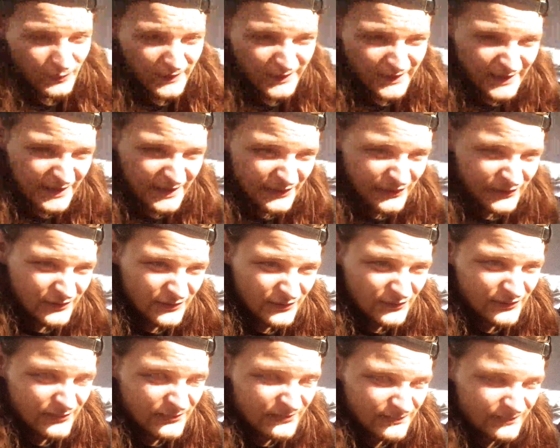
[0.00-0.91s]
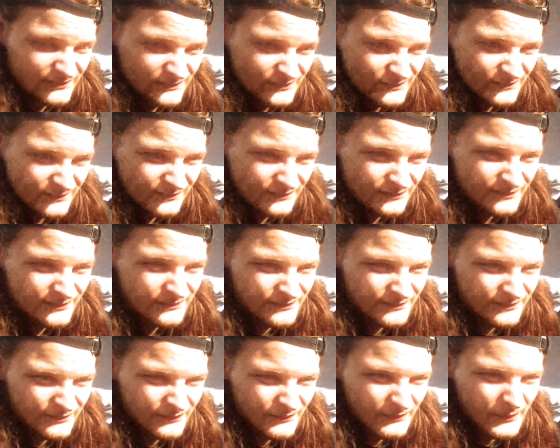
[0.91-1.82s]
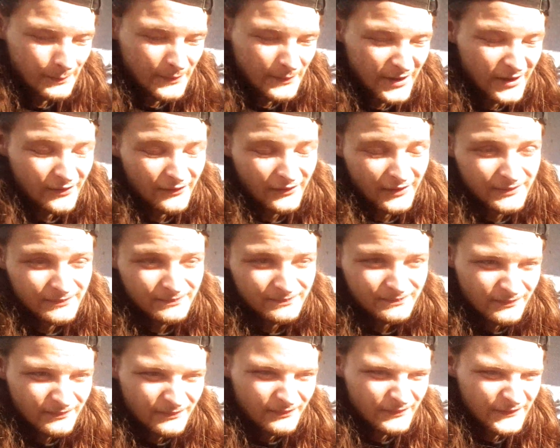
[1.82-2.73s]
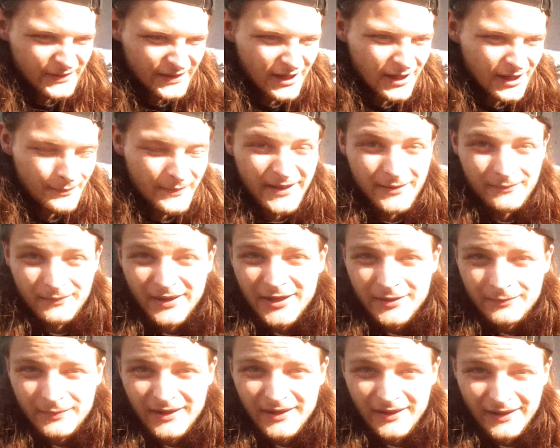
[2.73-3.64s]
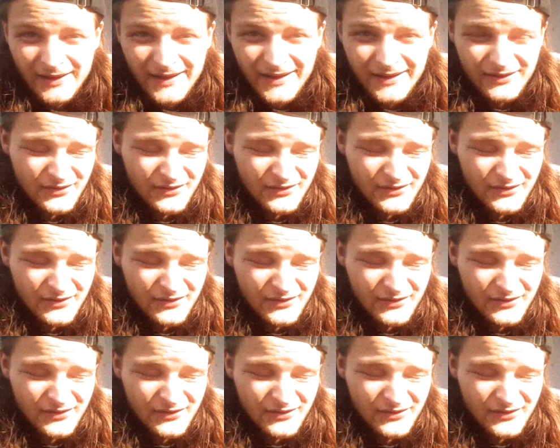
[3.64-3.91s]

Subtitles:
my house because apparently you can't make money being an air